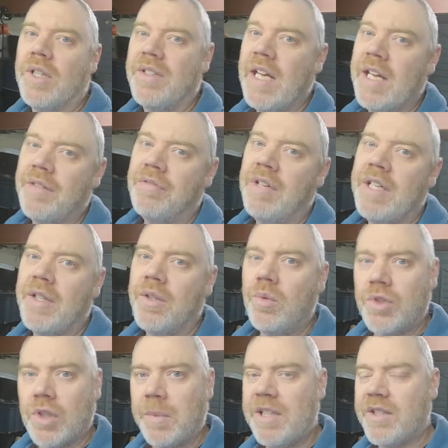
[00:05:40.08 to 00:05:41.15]
the DET3 can
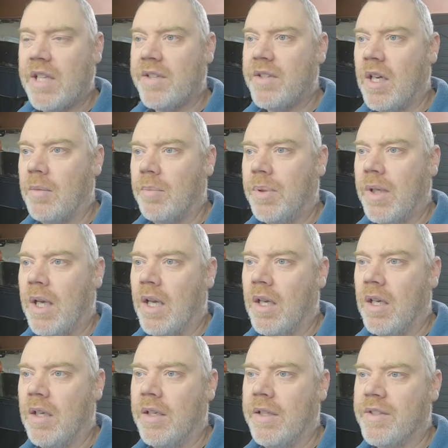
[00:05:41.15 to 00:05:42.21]
also be set up
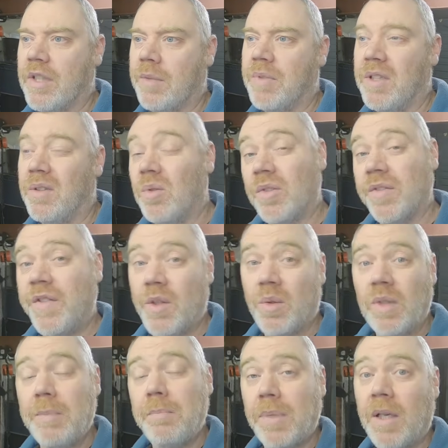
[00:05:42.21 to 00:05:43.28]
in something called
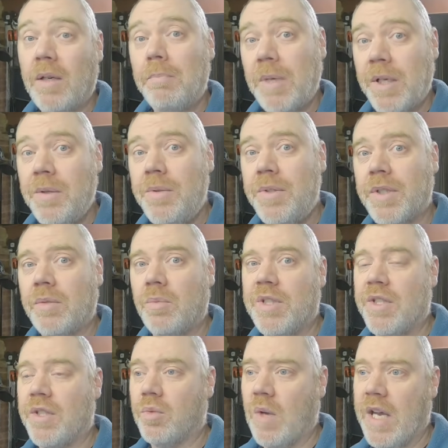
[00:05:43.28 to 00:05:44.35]
fuel implant mode,
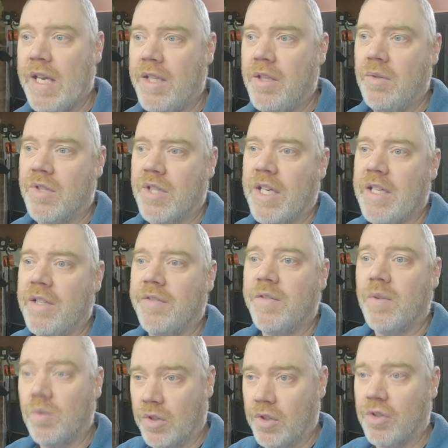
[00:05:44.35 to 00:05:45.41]
which is where you take
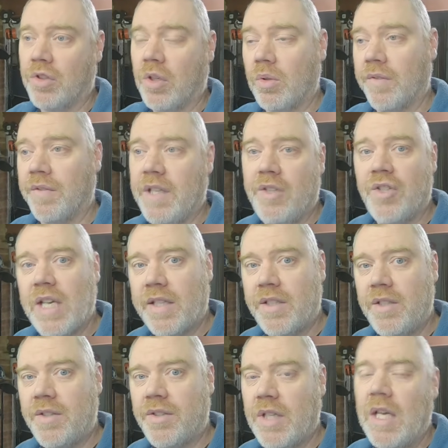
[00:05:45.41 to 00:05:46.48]
full control of the
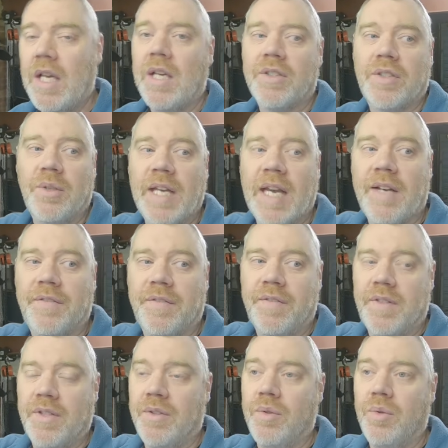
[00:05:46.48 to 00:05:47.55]
injectors. So you
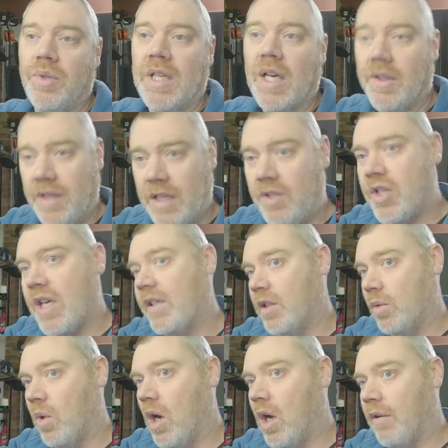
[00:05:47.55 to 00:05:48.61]
have to cut the
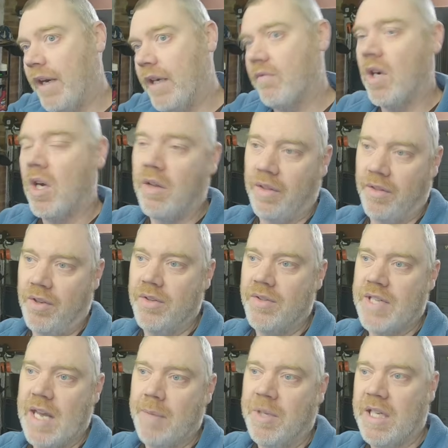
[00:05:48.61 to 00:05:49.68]
injector wiring rather than
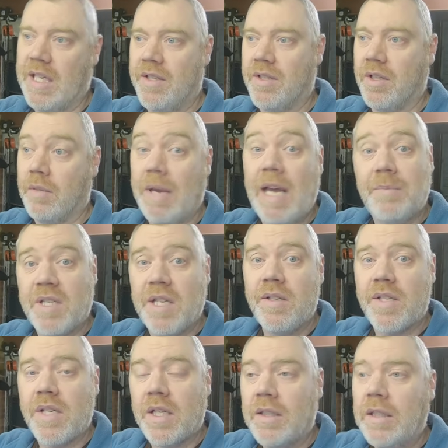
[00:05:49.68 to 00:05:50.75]
tapping into the map
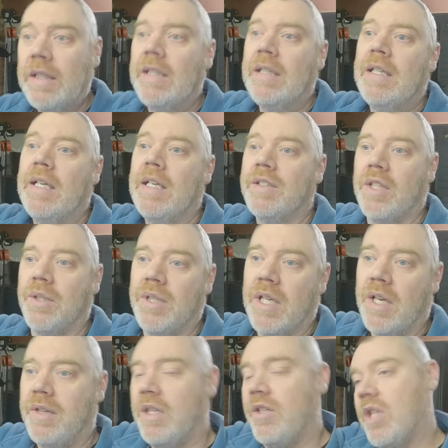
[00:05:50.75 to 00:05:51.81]
sensor. So you
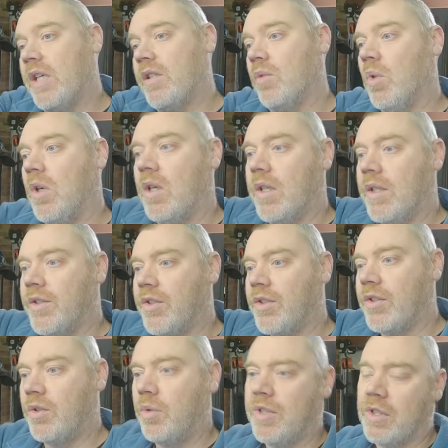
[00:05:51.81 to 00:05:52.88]
cut the injector
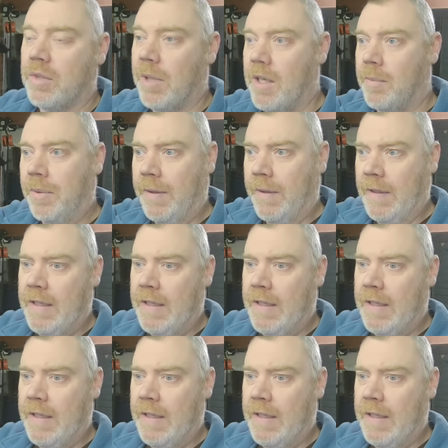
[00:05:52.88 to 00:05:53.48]
wires, twist them up,